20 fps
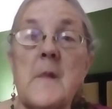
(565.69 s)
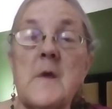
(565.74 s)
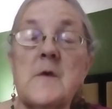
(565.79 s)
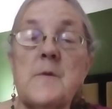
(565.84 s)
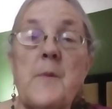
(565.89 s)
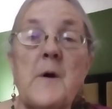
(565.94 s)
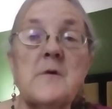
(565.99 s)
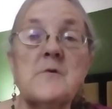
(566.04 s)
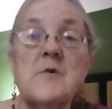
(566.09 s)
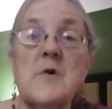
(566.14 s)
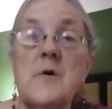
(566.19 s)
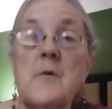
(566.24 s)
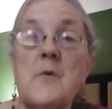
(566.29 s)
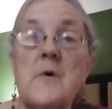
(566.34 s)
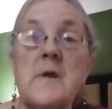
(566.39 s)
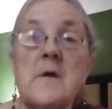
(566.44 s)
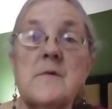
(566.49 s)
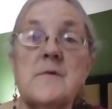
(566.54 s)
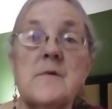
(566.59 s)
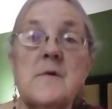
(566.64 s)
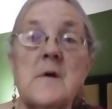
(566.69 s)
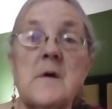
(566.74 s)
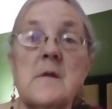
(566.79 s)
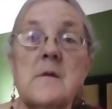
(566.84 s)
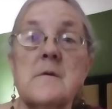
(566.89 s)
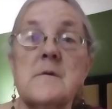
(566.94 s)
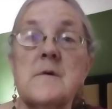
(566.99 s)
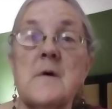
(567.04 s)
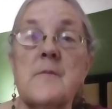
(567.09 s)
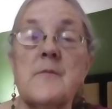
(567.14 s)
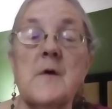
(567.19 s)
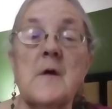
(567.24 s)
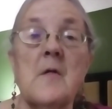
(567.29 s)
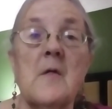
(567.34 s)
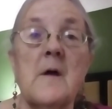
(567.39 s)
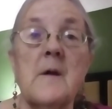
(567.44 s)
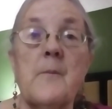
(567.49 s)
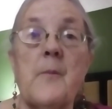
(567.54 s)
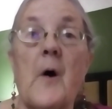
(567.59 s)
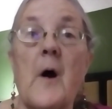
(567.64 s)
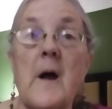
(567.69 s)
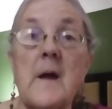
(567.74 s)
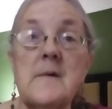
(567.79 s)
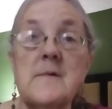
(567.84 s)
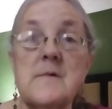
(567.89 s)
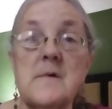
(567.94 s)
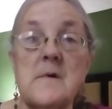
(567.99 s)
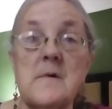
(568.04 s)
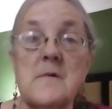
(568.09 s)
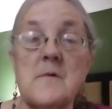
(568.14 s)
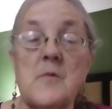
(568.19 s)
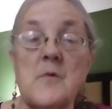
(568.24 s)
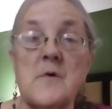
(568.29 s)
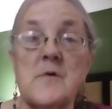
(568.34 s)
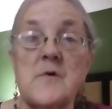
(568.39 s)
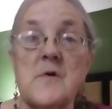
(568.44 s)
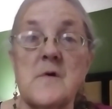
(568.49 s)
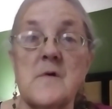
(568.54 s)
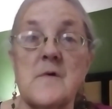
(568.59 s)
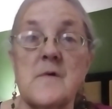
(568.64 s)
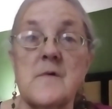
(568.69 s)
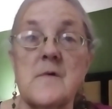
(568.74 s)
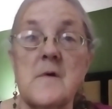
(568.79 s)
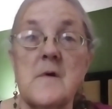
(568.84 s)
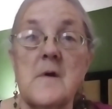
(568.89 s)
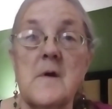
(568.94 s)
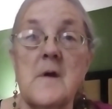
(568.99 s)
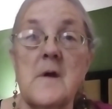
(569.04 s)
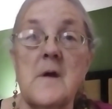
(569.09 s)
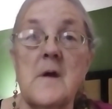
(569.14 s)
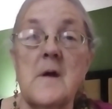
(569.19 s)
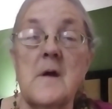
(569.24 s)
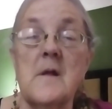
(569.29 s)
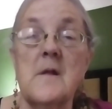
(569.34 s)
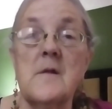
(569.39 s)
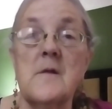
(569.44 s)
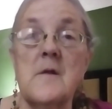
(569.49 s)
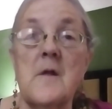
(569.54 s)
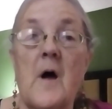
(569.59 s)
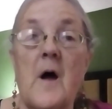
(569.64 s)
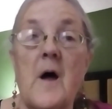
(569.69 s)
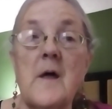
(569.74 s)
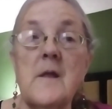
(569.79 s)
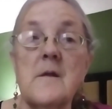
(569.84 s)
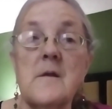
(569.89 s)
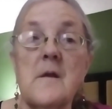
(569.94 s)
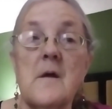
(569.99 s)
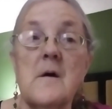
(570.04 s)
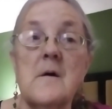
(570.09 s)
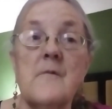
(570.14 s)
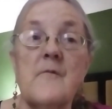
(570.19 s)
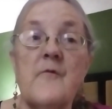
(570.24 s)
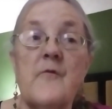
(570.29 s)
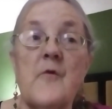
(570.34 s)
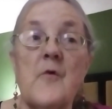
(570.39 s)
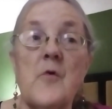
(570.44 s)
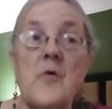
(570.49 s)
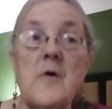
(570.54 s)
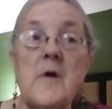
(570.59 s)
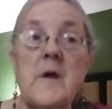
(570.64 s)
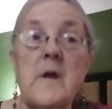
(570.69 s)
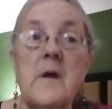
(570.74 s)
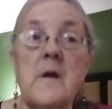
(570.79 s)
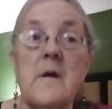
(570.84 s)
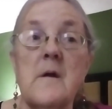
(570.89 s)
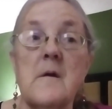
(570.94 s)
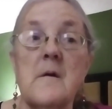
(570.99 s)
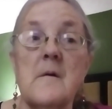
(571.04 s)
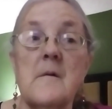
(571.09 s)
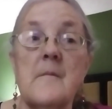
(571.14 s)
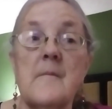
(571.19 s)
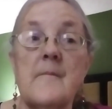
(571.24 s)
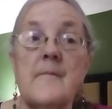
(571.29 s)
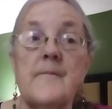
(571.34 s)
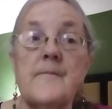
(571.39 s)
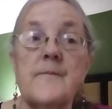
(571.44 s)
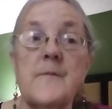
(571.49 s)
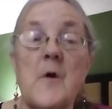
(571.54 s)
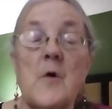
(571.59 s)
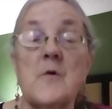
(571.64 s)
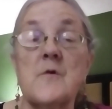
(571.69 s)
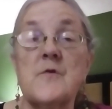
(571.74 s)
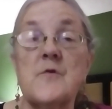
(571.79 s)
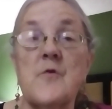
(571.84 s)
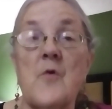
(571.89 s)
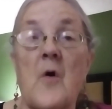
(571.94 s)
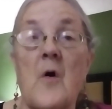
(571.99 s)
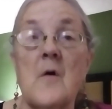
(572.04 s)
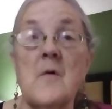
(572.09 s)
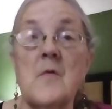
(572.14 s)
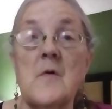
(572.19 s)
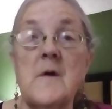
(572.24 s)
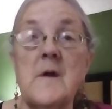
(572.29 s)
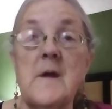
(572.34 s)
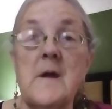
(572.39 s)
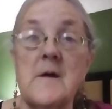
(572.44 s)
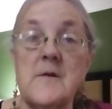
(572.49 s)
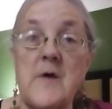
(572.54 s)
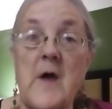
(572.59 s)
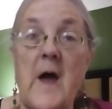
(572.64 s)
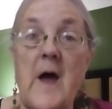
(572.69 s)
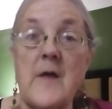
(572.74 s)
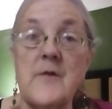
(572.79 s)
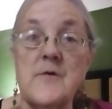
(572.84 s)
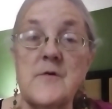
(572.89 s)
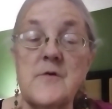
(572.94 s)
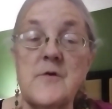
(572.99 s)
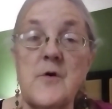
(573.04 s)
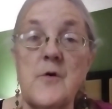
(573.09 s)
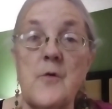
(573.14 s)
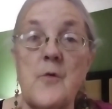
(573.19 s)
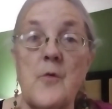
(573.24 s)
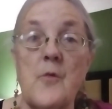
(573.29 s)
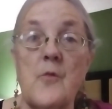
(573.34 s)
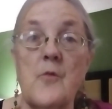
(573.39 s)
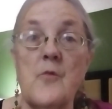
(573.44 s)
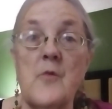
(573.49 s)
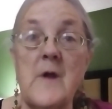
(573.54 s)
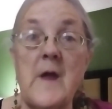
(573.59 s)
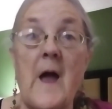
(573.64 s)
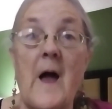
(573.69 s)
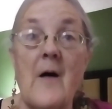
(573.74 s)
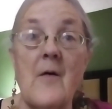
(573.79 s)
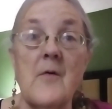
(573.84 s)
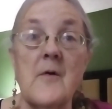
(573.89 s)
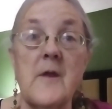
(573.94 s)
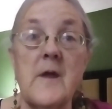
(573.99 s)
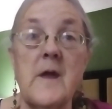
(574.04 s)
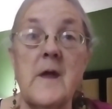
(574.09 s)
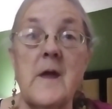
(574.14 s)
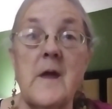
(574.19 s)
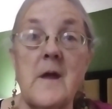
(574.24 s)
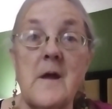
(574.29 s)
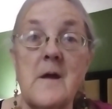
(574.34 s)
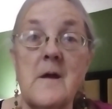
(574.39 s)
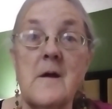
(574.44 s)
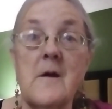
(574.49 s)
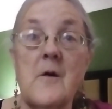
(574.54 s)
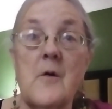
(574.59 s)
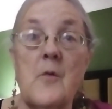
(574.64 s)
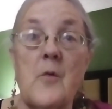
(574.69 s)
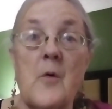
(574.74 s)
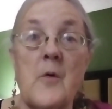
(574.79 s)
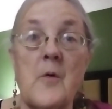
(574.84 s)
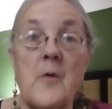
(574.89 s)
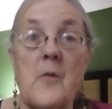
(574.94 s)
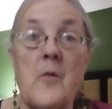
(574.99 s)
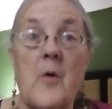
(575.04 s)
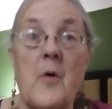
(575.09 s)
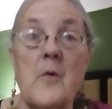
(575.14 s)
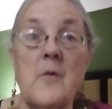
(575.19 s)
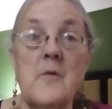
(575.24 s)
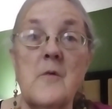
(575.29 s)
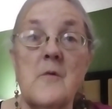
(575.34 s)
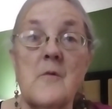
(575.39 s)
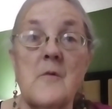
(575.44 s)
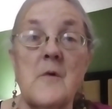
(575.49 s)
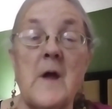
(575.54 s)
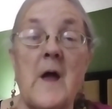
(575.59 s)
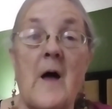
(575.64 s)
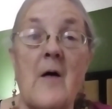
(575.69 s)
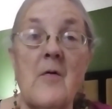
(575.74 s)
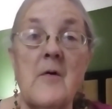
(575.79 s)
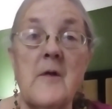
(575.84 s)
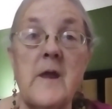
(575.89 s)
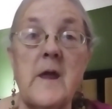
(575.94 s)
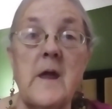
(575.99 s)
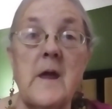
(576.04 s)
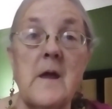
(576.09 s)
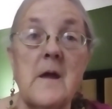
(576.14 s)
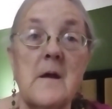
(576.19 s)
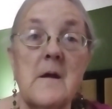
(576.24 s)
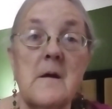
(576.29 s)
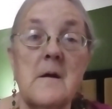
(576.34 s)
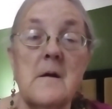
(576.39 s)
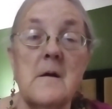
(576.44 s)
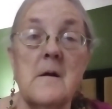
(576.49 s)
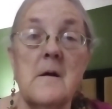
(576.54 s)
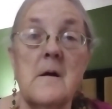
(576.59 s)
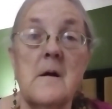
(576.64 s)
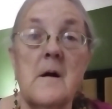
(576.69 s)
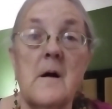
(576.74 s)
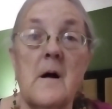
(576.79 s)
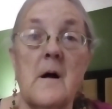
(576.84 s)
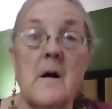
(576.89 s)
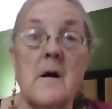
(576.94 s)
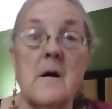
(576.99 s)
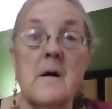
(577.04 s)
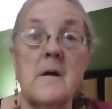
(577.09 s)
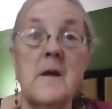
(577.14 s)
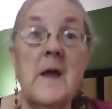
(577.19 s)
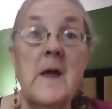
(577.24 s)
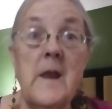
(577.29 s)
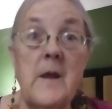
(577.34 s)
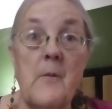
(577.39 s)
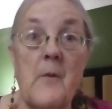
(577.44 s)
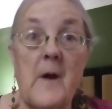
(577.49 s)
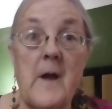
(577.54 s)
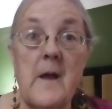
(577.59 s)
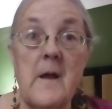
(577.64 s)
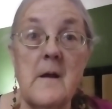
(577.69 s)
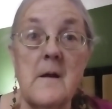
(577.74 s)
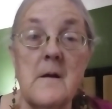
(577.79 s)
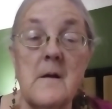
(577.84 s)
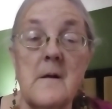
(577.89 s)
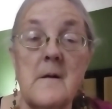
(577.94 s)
especially when it's in something like Pisces, which is not fully or strongly attached to reality, quote unquote, reality anyway.